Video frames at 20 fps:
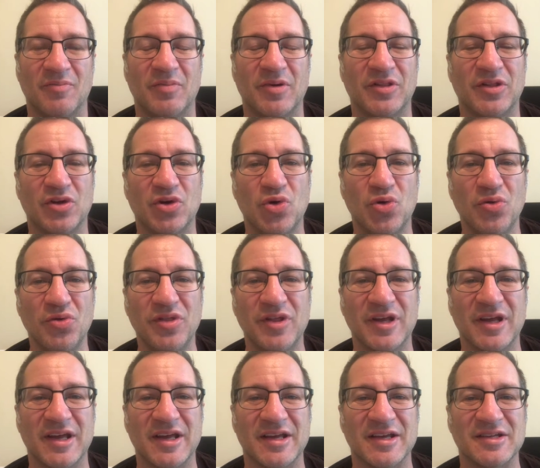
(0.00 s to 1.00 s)
But the cool
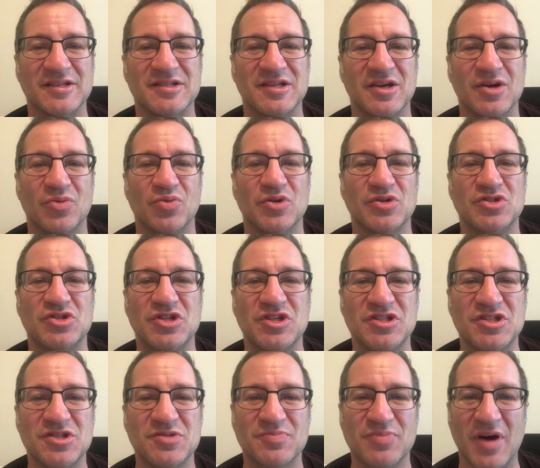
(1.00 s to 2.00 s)
thing is, what
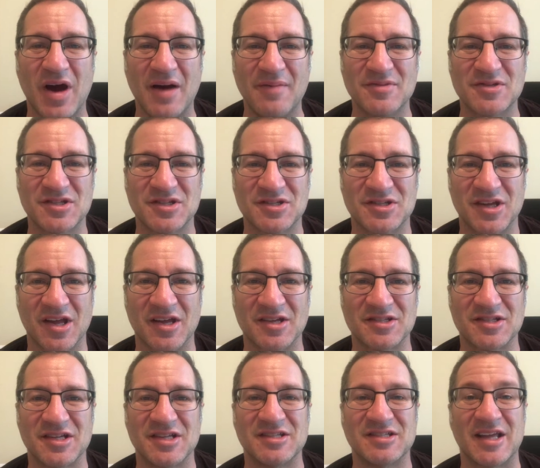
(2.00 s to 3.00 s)
Jesus promises
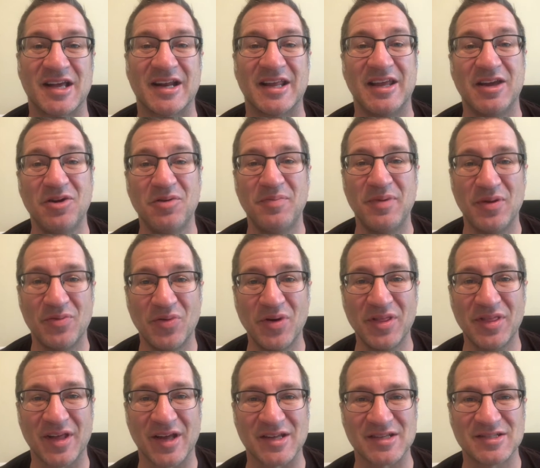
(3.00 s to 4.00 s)
us is that he'll be
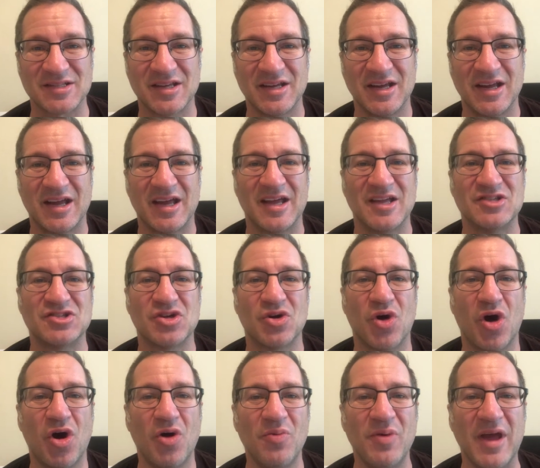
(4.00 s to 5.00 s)
with us. And so
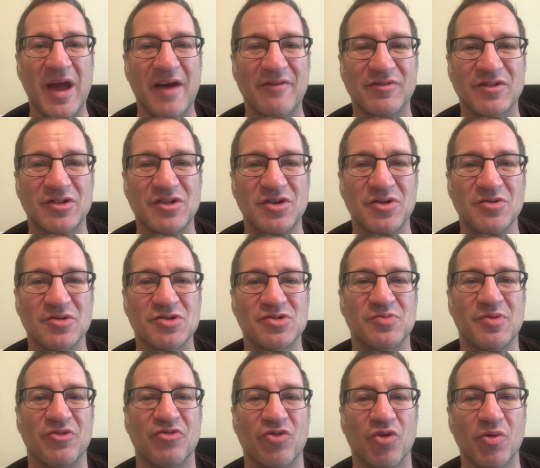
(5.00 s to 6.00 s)
all we have to do is
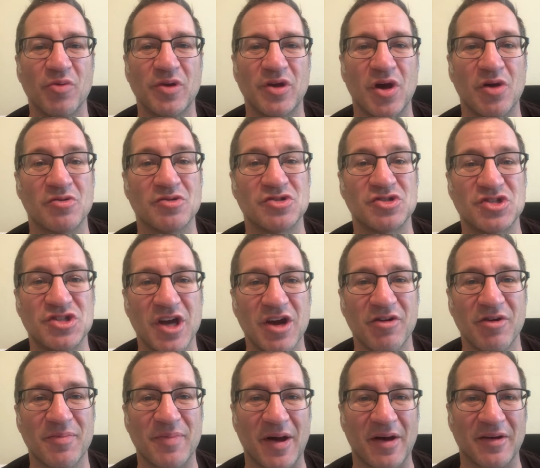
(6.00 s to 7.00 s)
before we go and
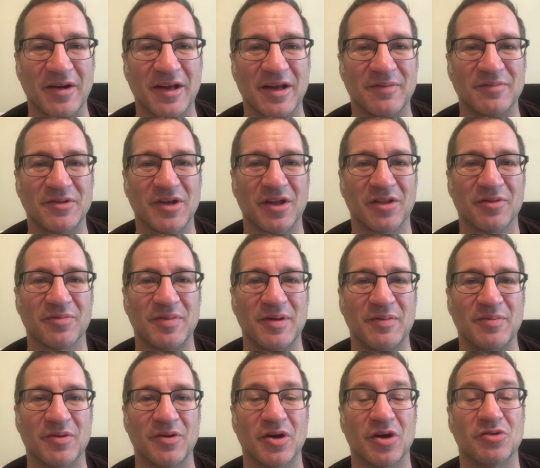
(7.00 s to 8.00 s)
share about him to other
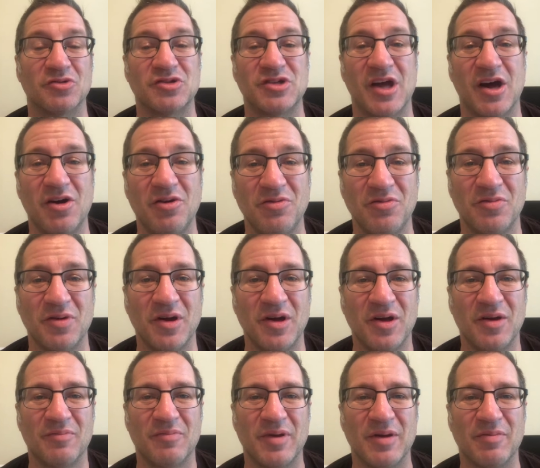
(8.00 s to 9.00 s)
people and go tell
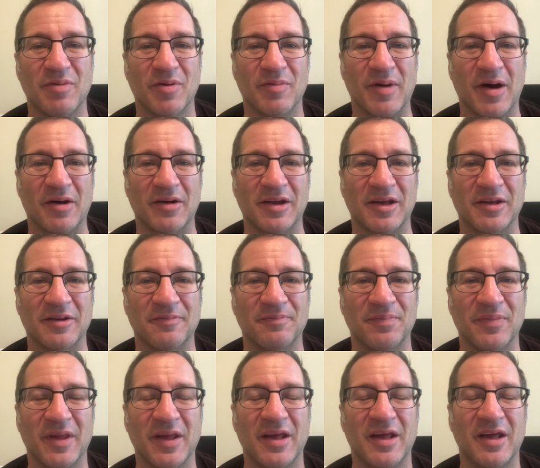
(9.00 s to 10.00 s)
people about
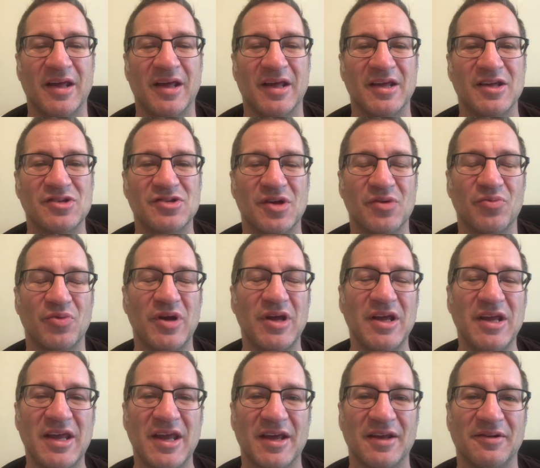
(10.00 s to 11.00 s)
him, is that
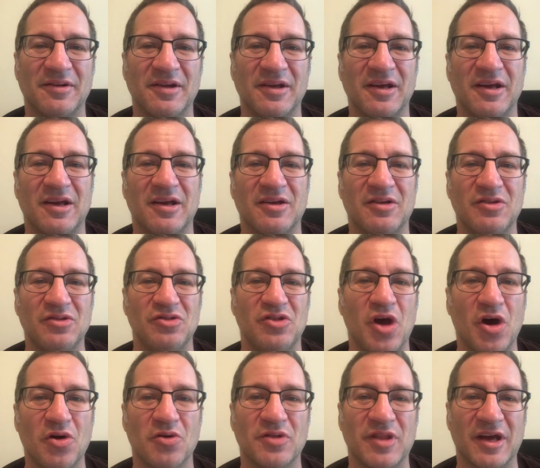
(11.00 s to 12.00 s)
we can
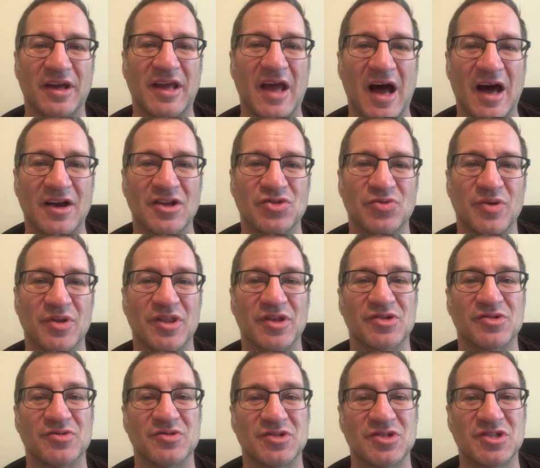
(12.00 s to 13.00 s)
know that God is with
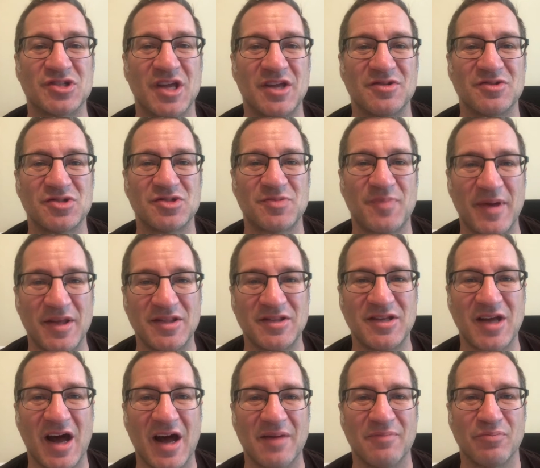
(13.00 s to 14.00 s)
us and set, spend
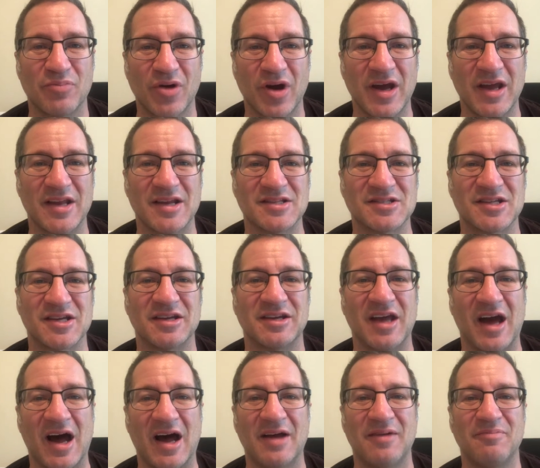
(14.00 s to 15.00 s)
time praying and say,
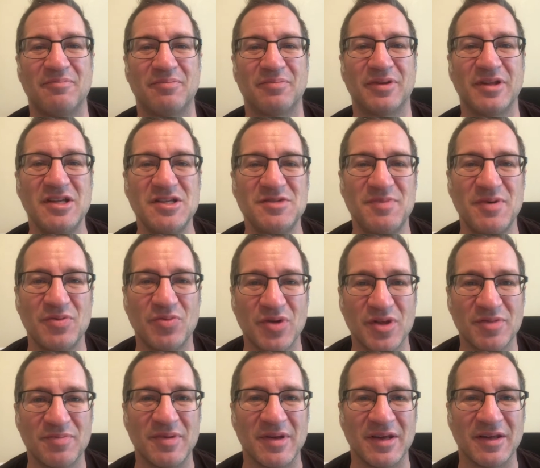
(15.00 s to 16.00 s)
God, please be
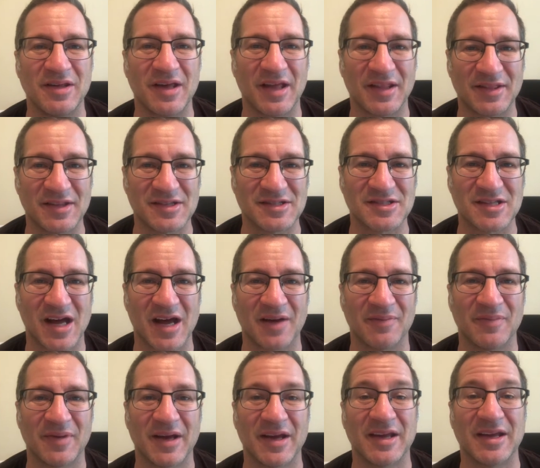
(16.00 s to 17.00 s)
with me at this time.
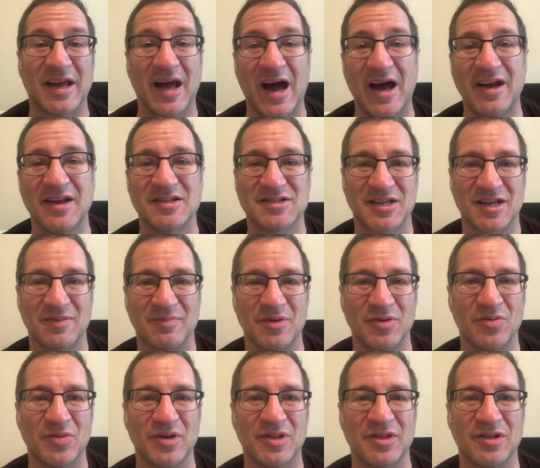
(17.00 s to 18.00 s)
And God is going to be
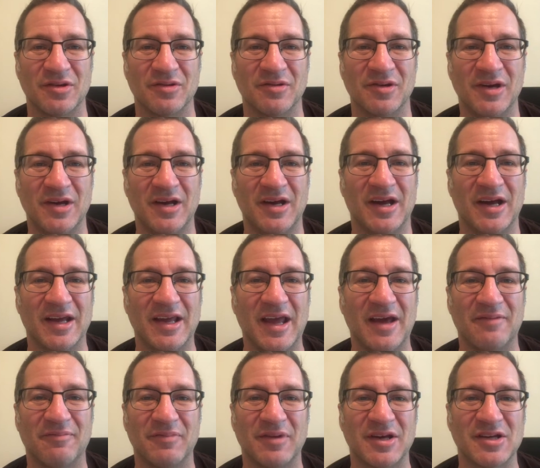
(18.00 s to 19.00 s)
with you.
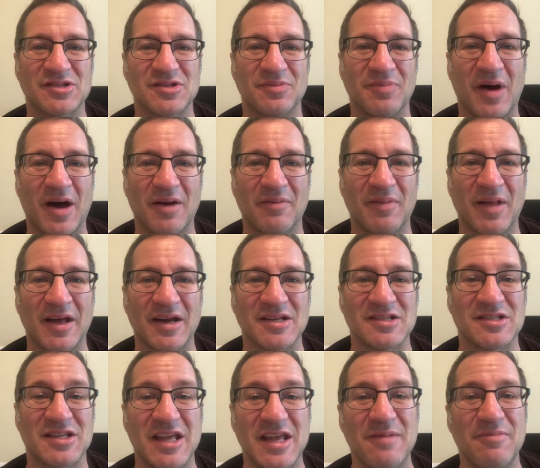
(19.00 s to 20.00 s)
Again, because the bottom line
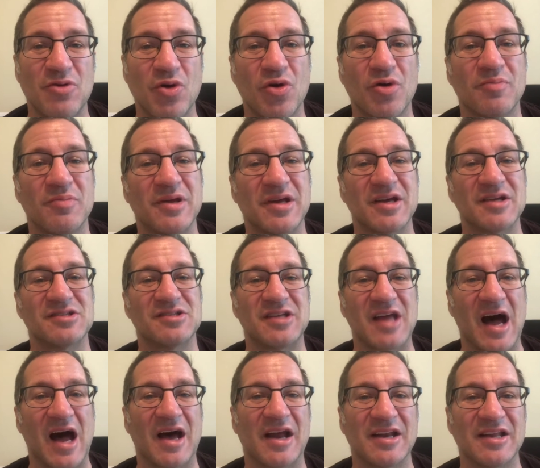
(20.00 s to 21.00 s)
is keep going because
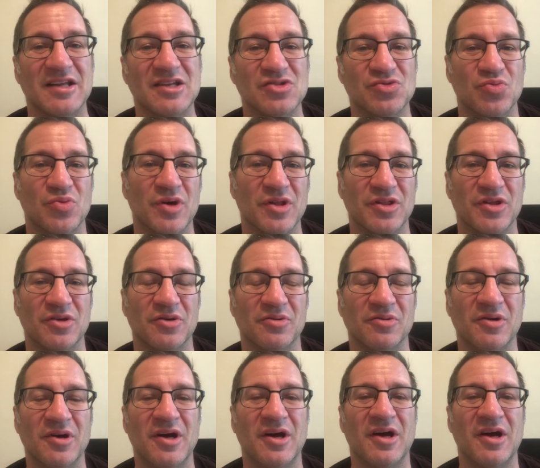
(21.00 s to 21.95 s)
God is with you.